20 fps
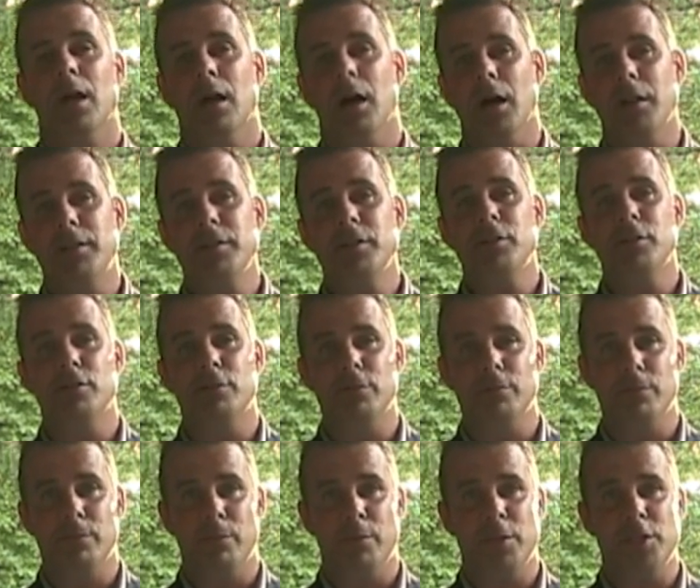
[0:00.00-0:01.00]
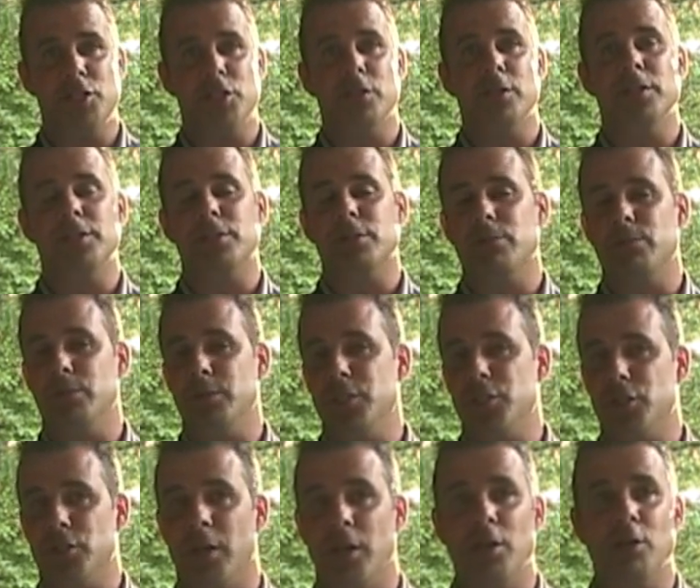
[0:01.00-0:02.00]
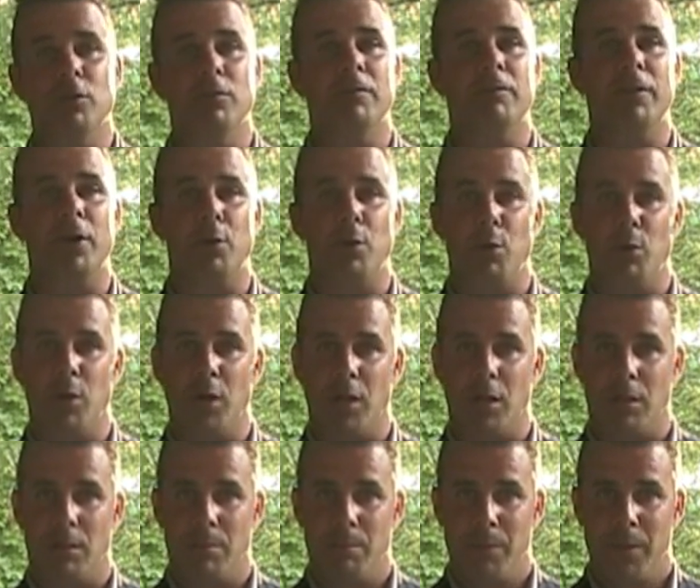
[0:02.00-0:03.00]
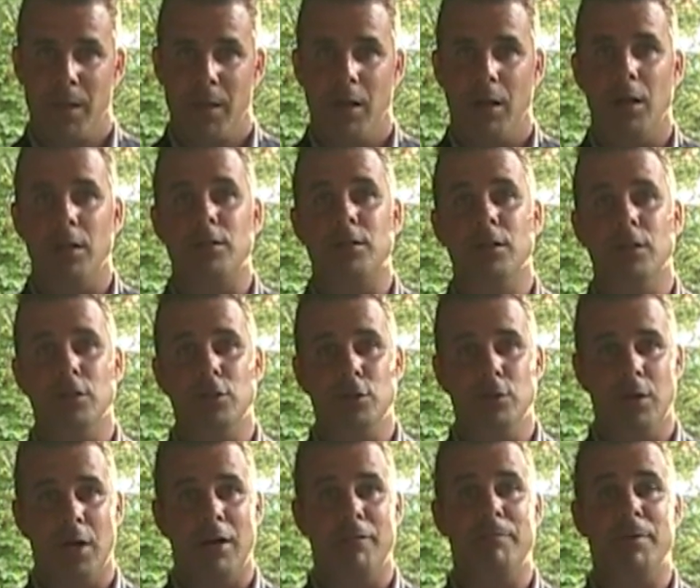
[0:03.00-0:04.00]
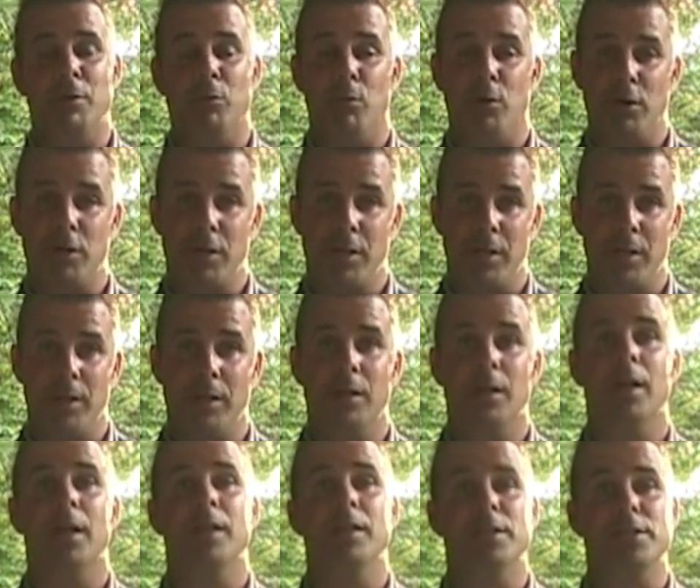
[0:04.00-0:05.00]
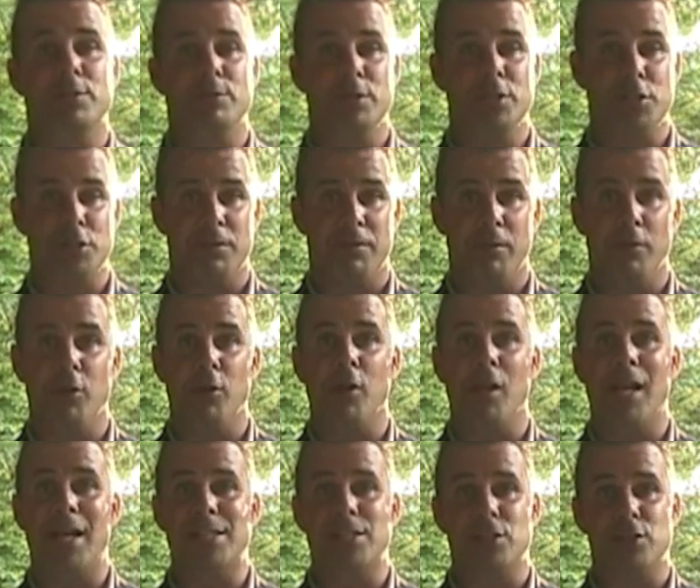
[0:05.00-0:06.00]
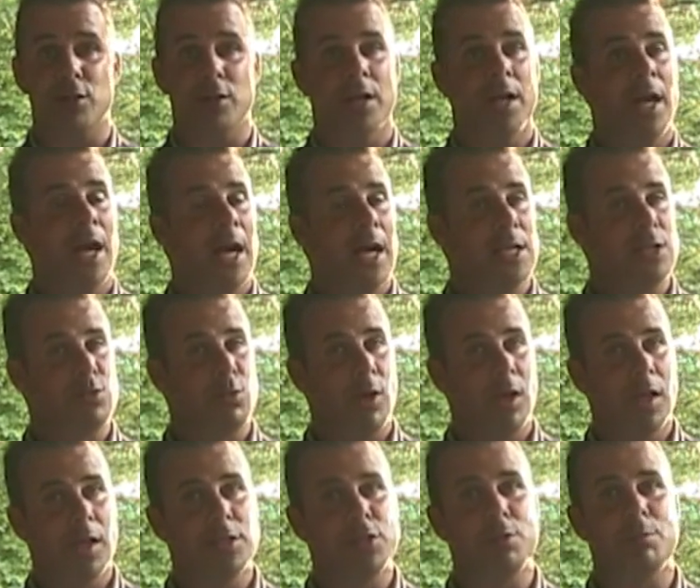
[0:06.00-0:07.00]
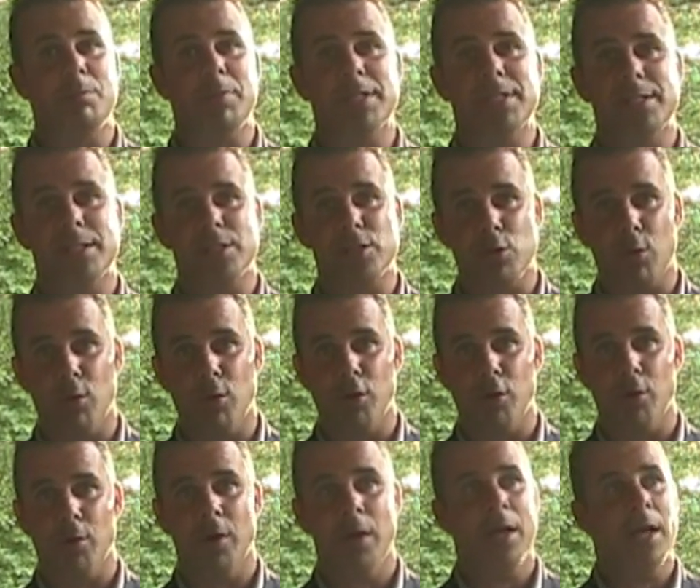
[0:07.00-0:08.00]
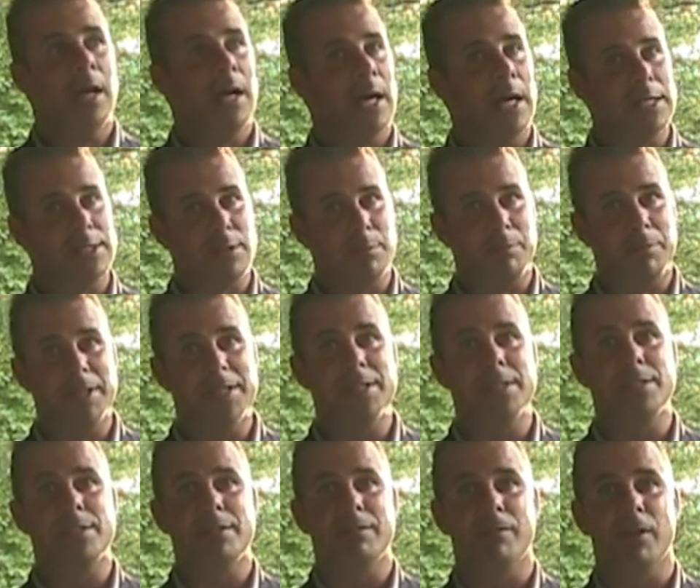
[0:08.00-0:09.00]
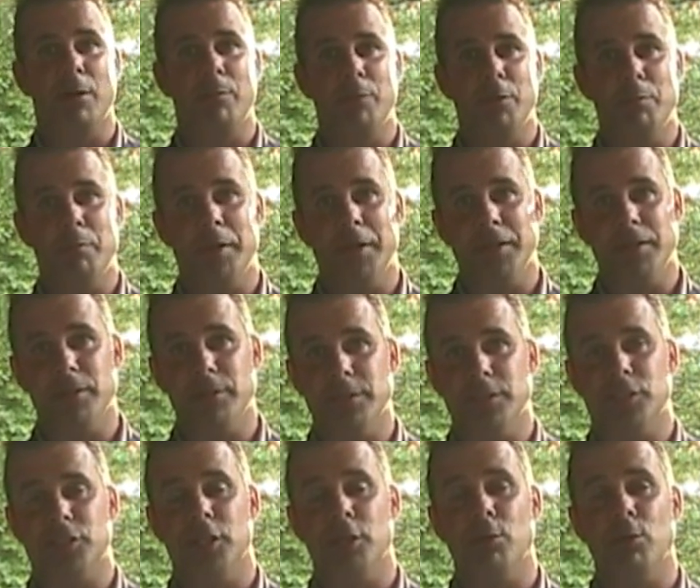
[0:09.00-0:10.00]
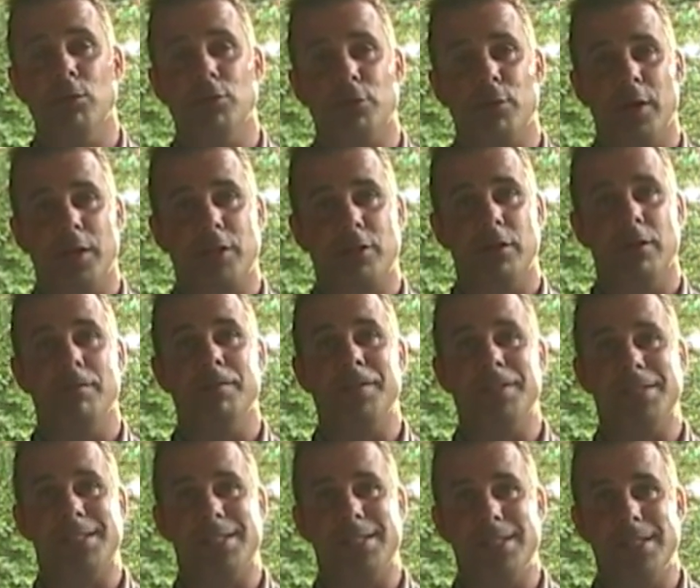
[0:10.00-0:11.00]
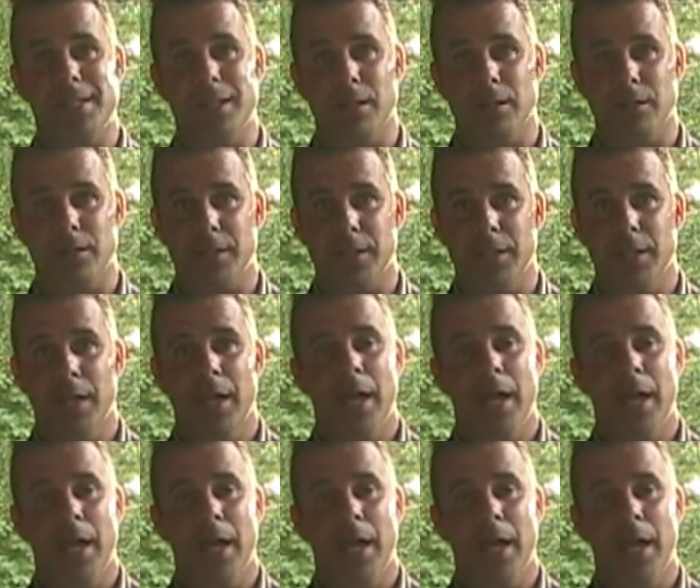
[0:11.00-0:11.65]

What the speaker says: Huntingdon region is a region I know very well. I'll tell you, I've been working in this region for the last year, as well as a business owner, as a business development, being the general director of the CLD.